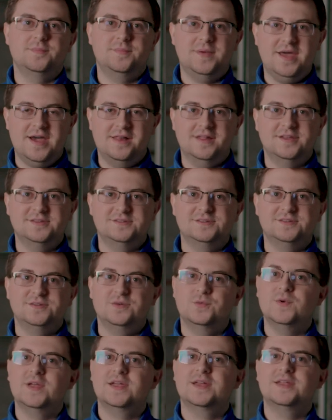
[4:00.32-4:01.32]
the ballast,
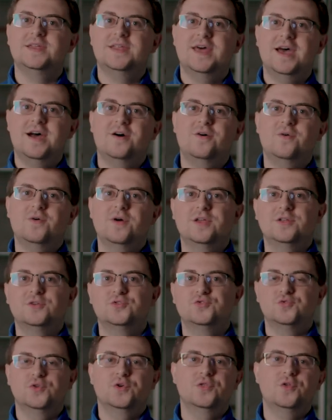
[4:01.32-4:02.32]
we can now
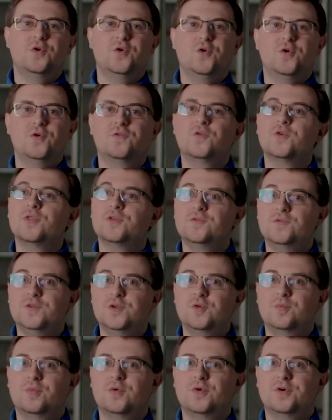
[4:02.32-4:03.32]
drill the hole for the
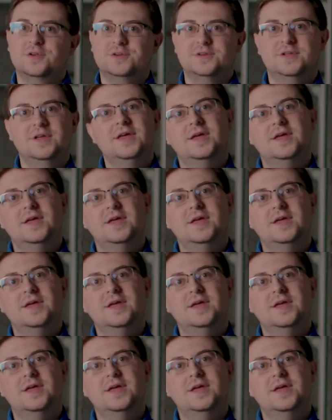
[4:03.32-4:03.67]
viewport.